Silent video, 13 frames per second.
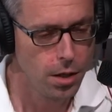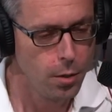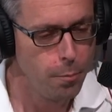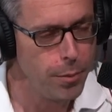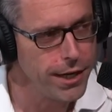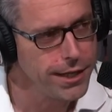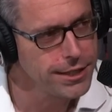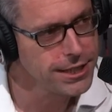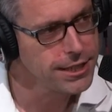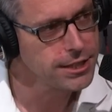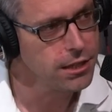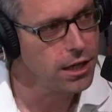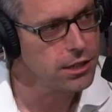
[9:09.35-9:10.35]
but is
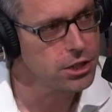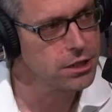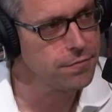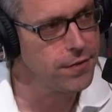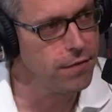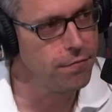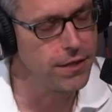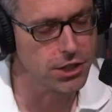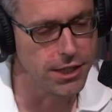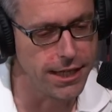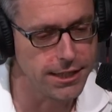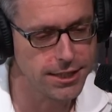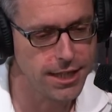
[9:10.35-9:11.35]
this not just fan
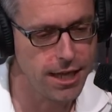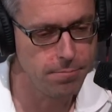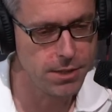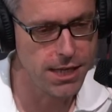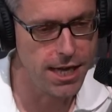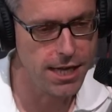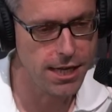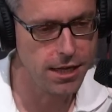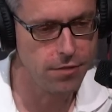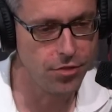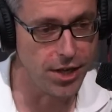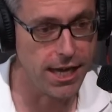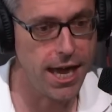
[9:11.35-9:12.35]
fiction? It's them
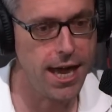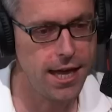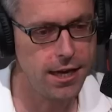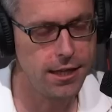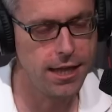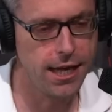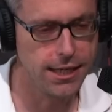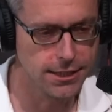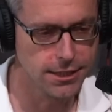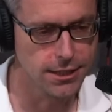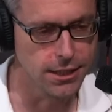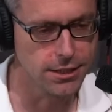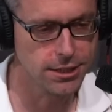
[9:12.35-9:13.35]
taking the canon that
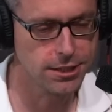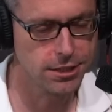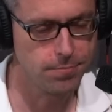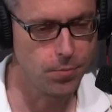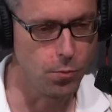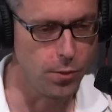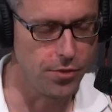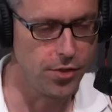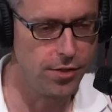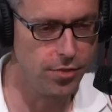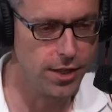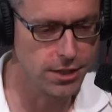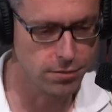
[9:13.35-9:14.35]
exists
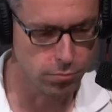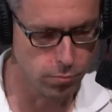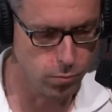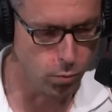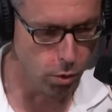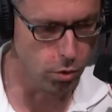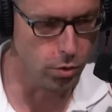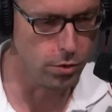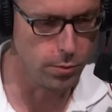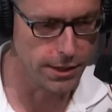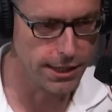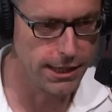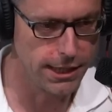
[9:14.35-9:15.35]
within this world,
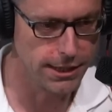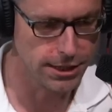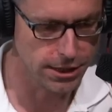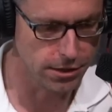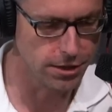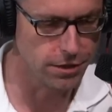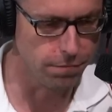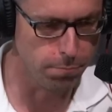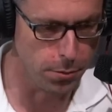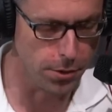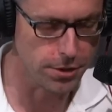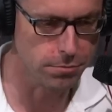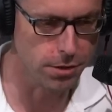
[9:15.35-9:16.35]
within this series of
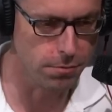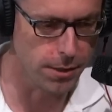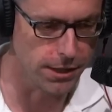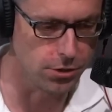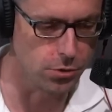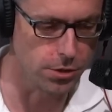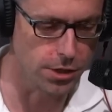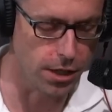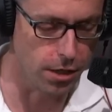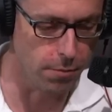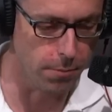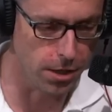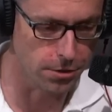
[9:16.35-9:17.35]
books written by George
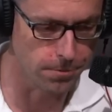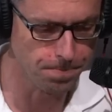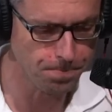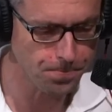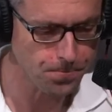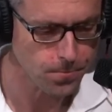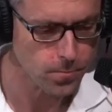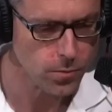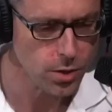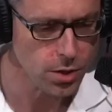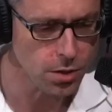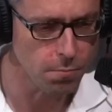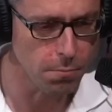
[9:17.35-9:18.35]
R.R. Martin,
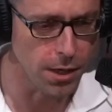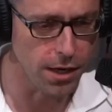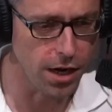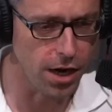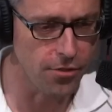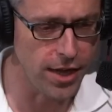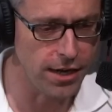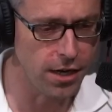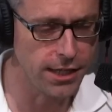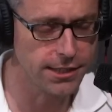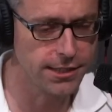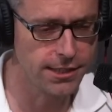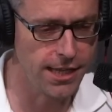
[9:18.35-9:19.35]
but are they
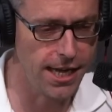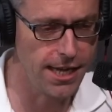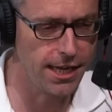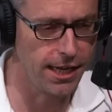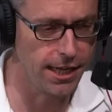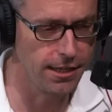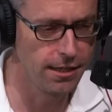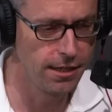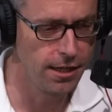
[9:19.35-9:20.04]
not taking it